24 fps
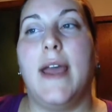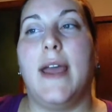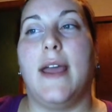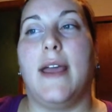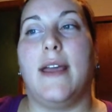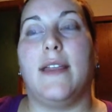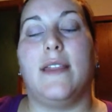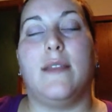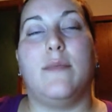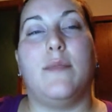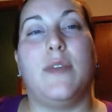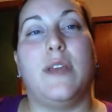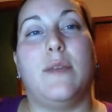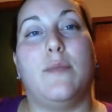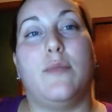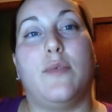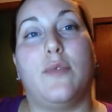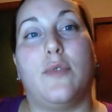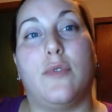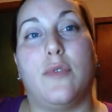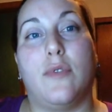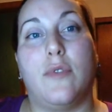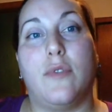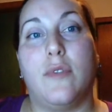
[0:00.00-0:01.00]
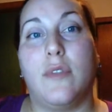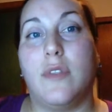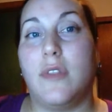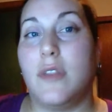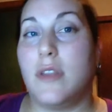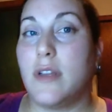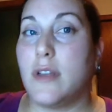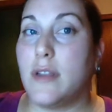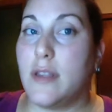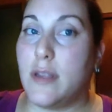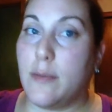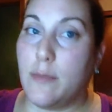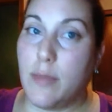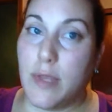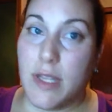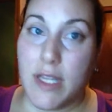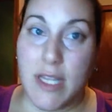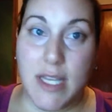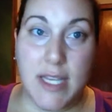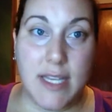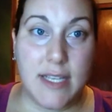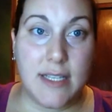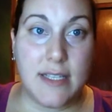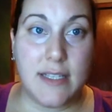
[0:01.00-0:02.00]
and the people, the
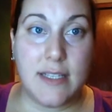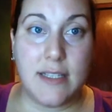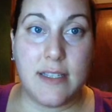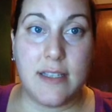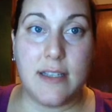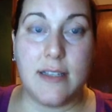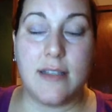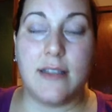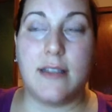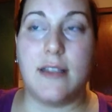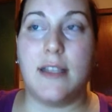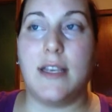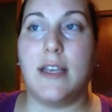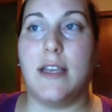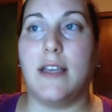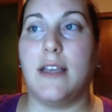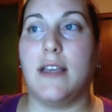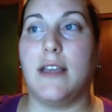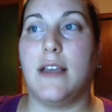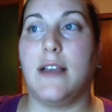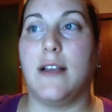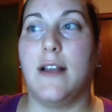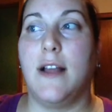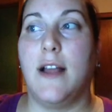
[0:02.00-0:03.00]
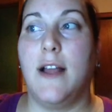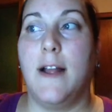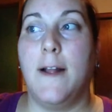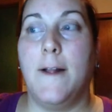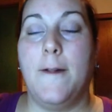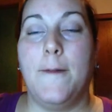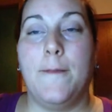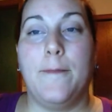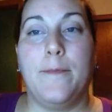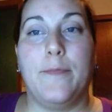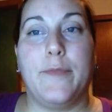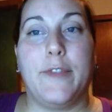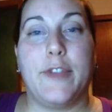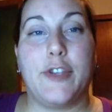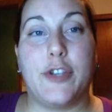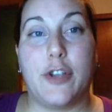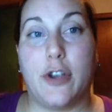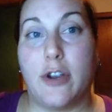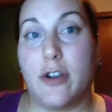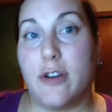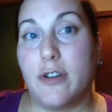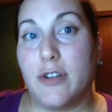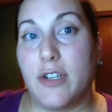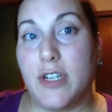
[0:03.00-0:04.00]
police, the
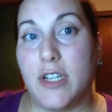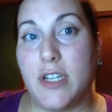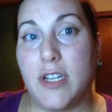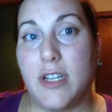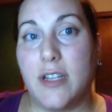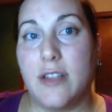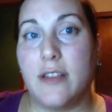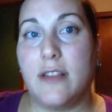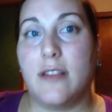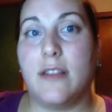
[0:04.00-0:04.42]
church,